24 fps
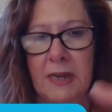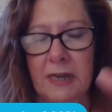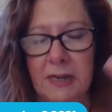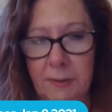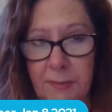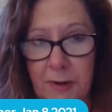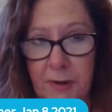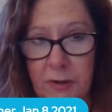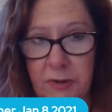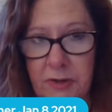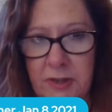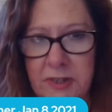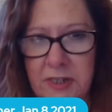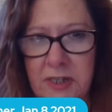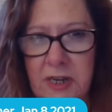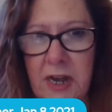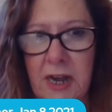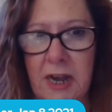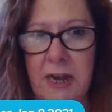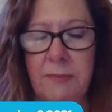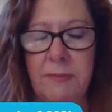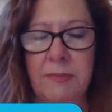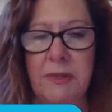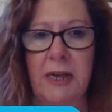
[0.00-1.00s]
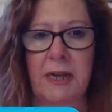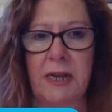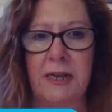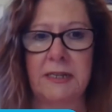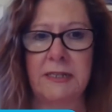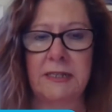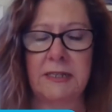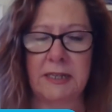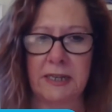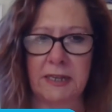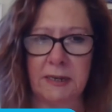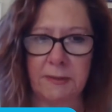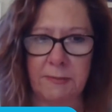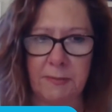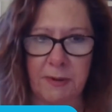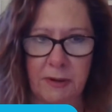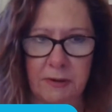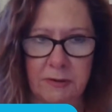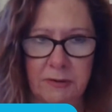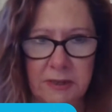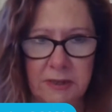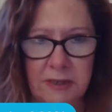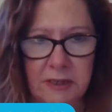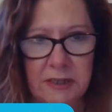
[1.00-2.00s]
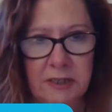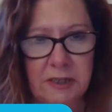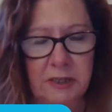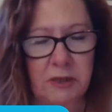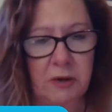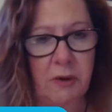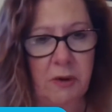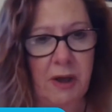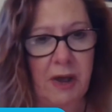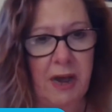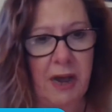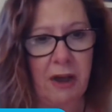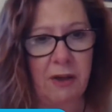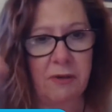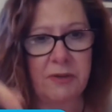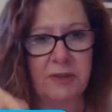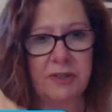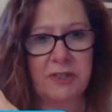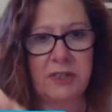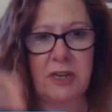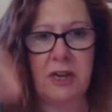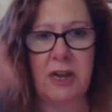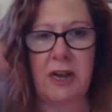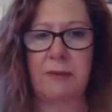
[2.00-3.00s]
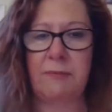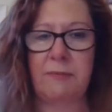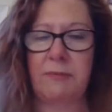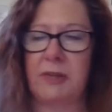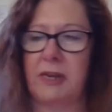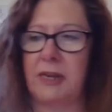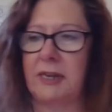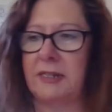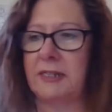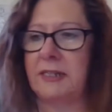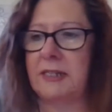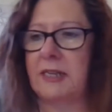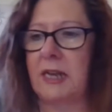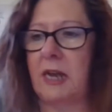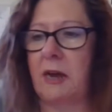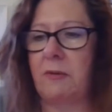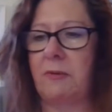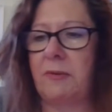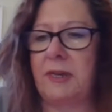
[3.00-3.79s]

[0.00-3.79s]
And about the timelines and about, how the timelines,